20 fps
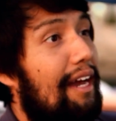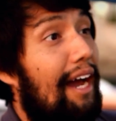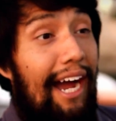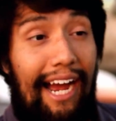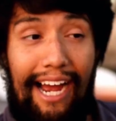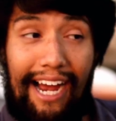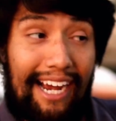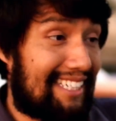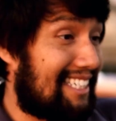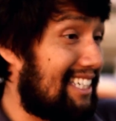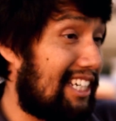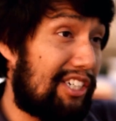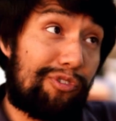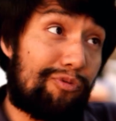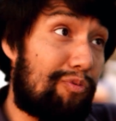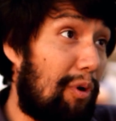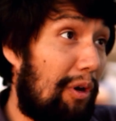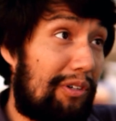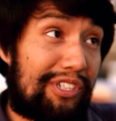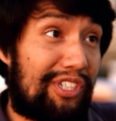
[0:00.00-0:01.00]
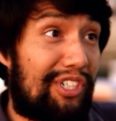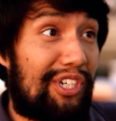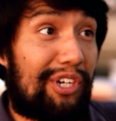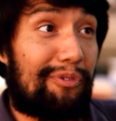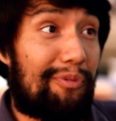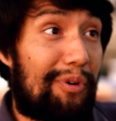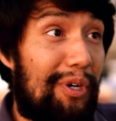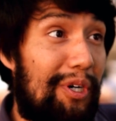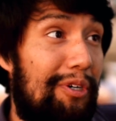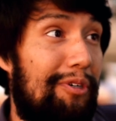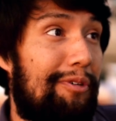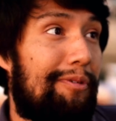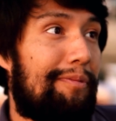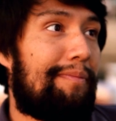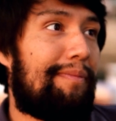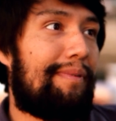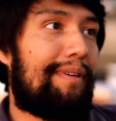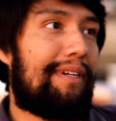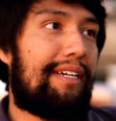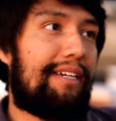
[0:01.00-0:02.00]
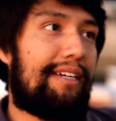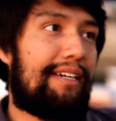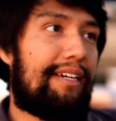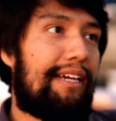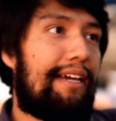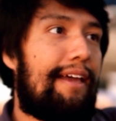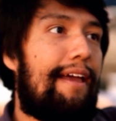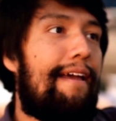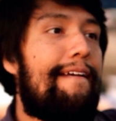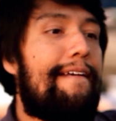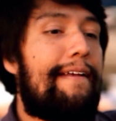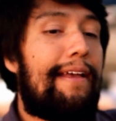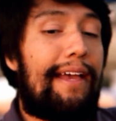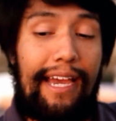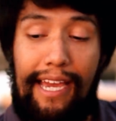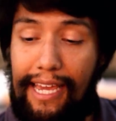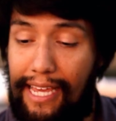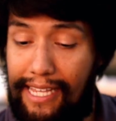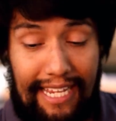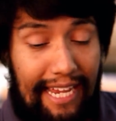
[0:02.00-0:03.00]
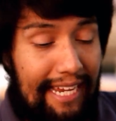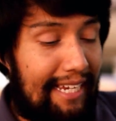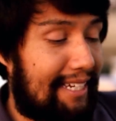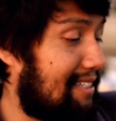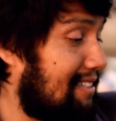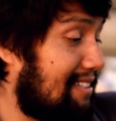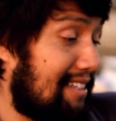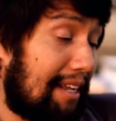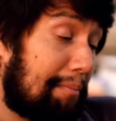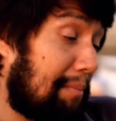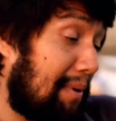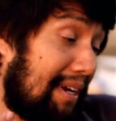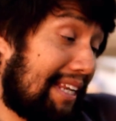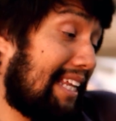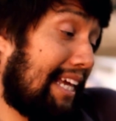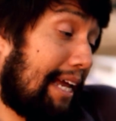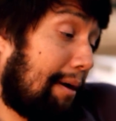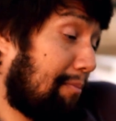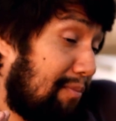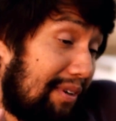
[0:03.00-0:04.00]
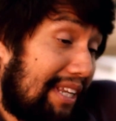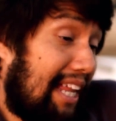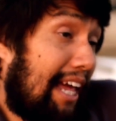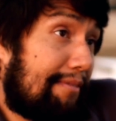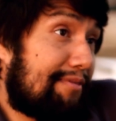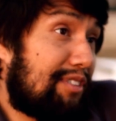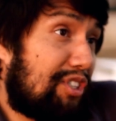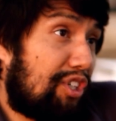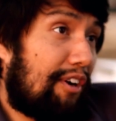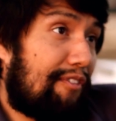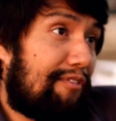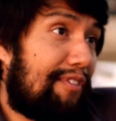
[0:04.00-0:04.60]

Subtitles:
I sent you roses to your room, and I'm really having strong